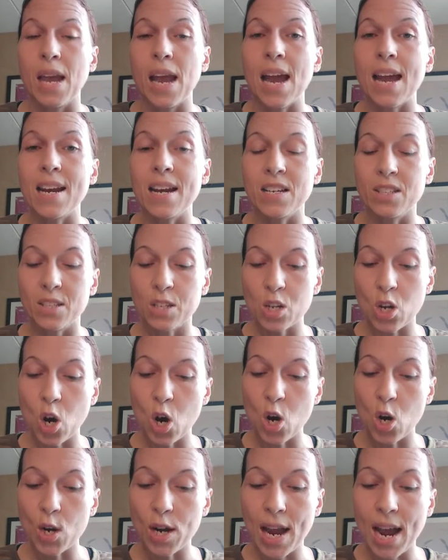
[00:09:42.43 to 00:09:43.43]
and as
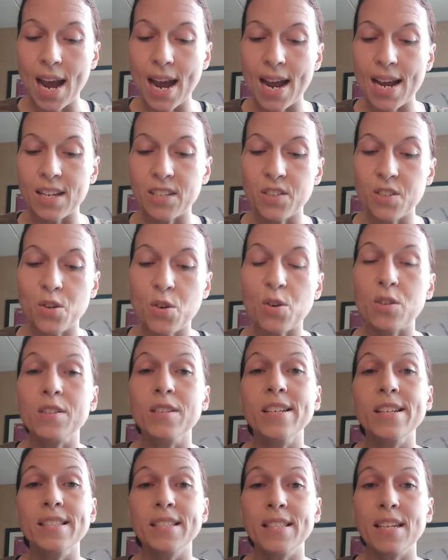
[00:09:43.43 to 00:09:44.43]
long as you're
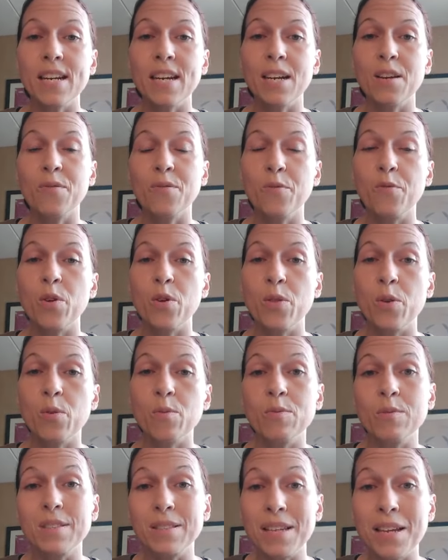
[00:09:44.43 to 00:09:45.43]
listening for
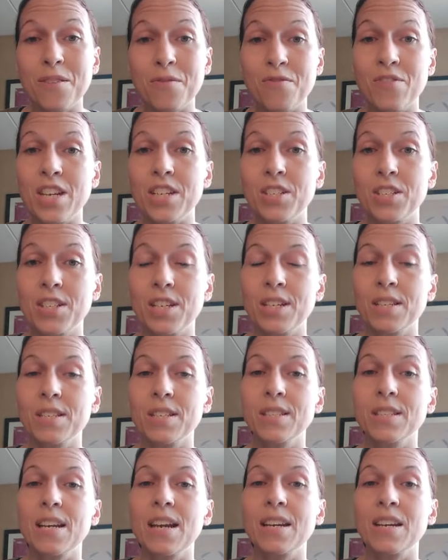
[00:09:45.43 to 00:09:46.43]
those
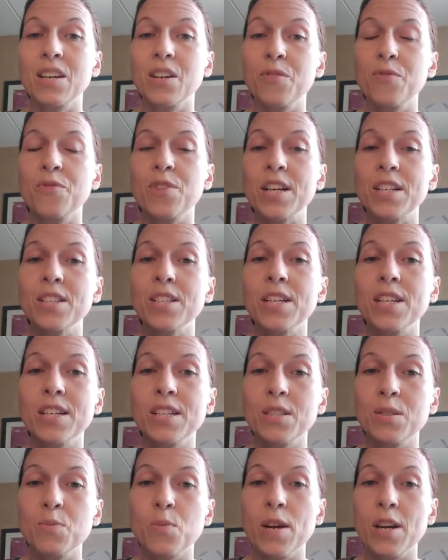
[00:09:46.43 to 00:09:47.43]
convictions, and conviction
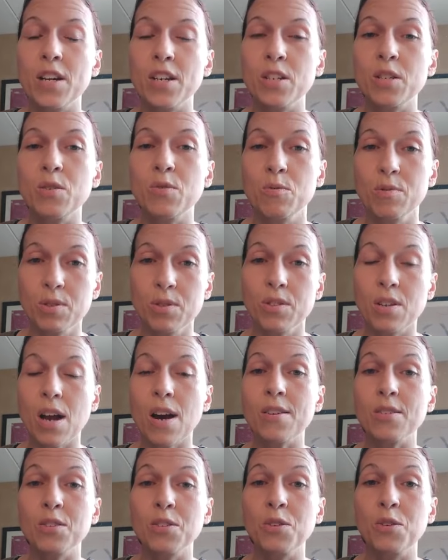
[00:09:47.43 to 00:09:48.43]
is when you
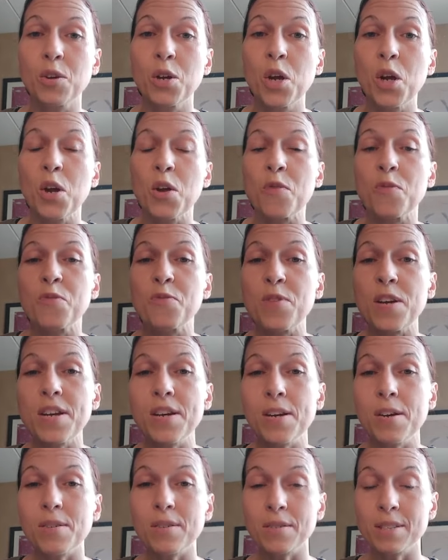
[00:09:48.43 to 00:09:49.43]
start to
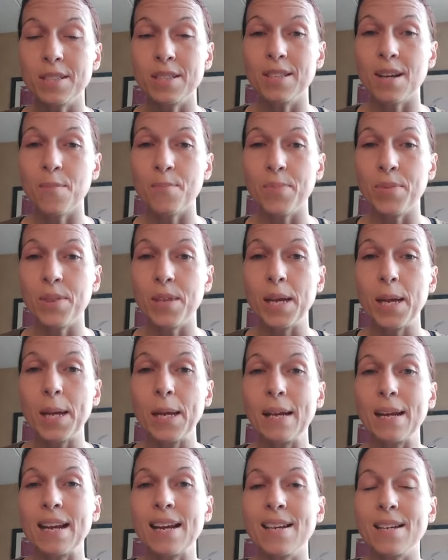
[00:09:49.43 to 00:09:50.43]
feel
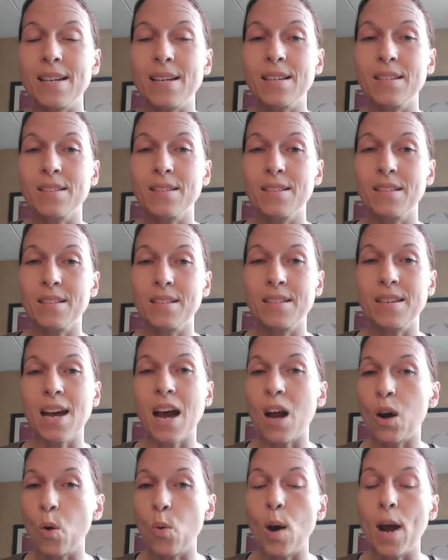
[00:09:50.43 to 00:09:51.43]
something is
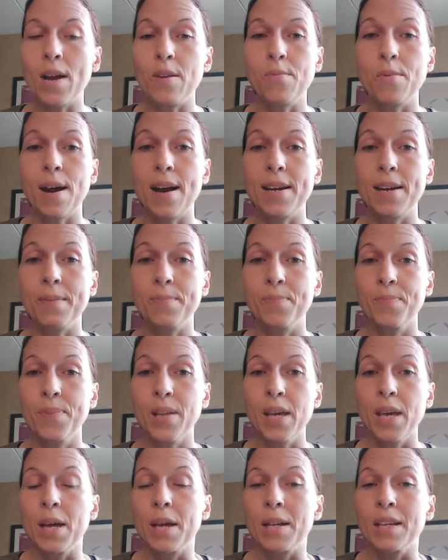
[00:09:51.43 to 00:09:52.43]
not quite right.
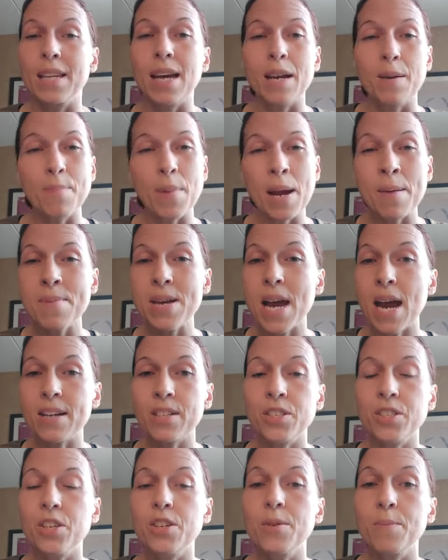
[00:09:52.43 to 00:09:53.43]
Like maybe I
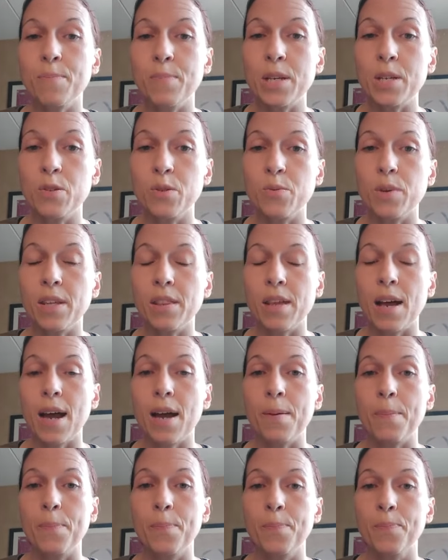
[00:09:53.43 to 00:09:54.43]
shouldn't be doing
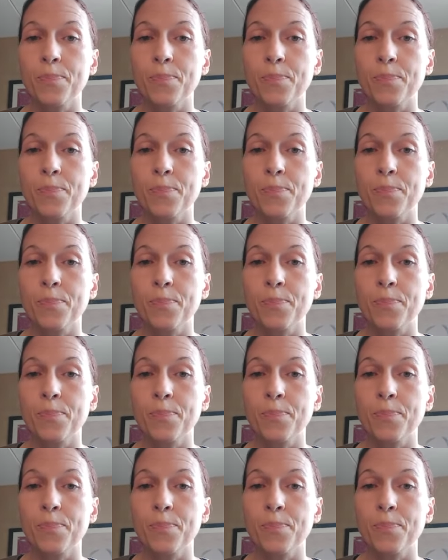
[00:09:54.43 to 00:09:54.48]
that.